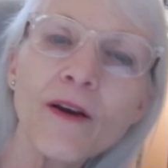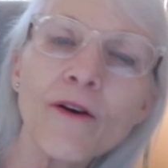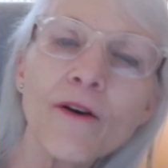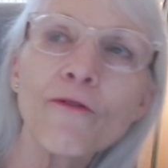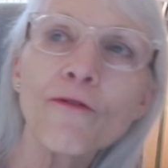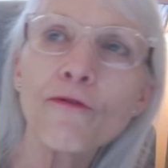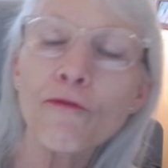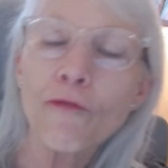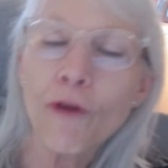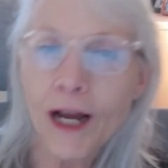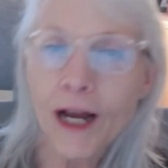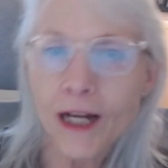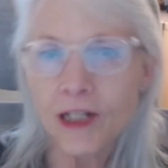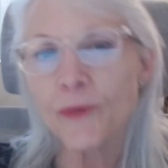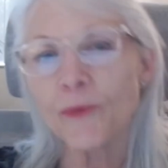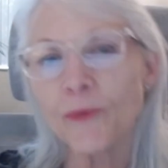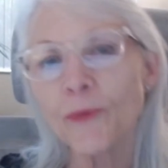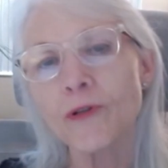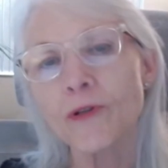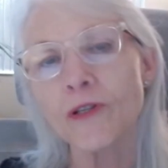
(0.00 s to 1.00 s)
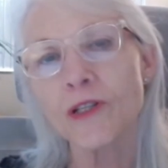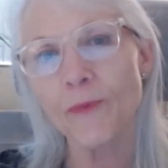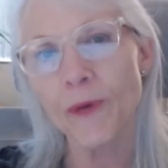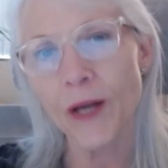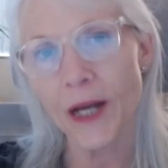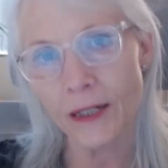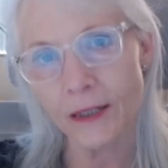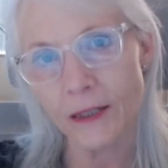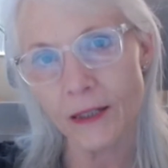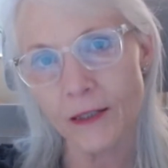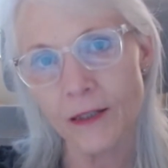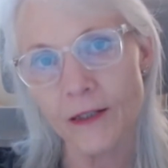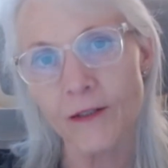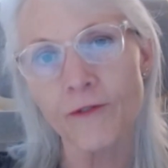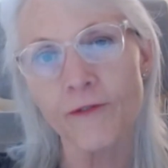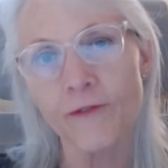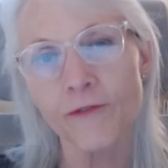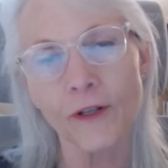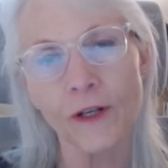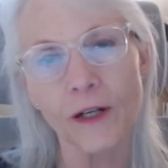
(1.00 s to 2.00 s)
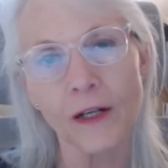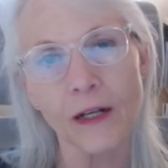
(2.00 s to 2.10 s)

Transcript: fresh perspective.